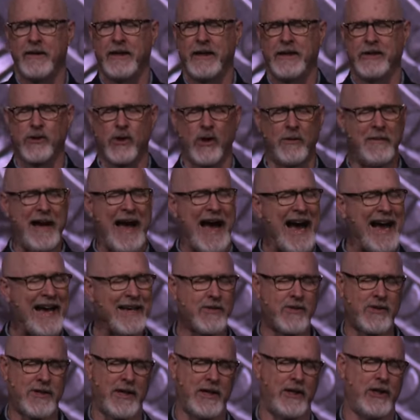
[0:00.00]
So I'm
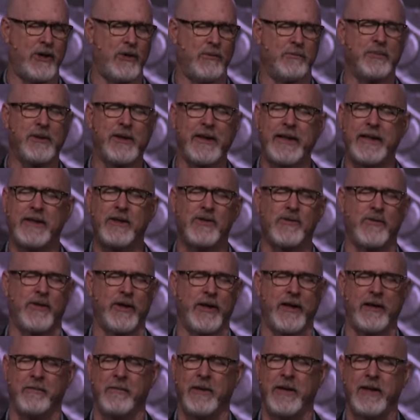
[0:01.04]
asking you, please
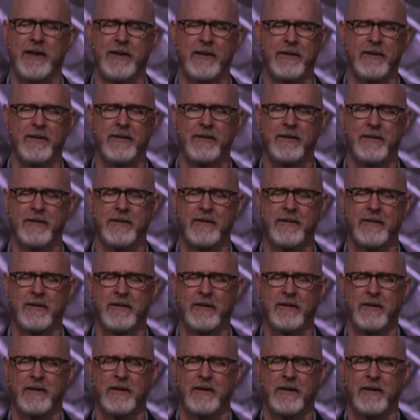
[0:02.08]
forgive me.
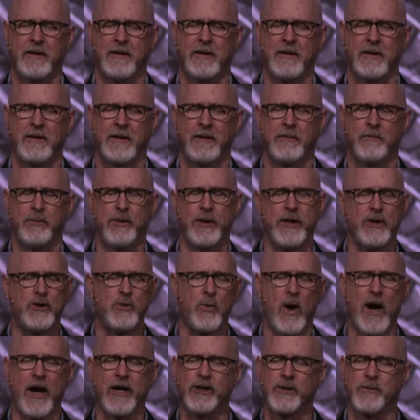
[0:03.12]
Please
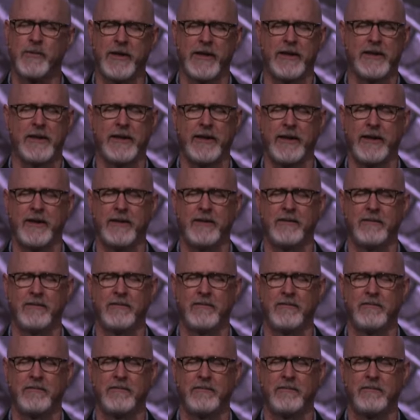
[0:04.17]
wash me clean.
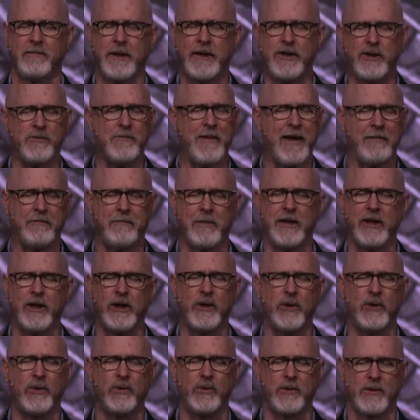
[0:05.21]
Please make me
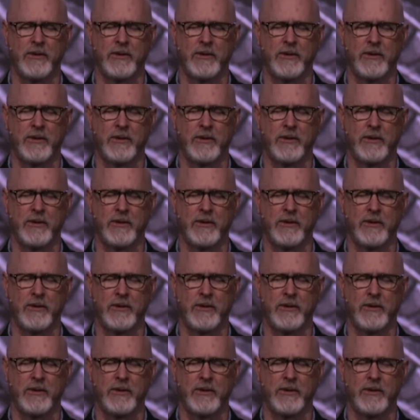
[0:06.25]
new.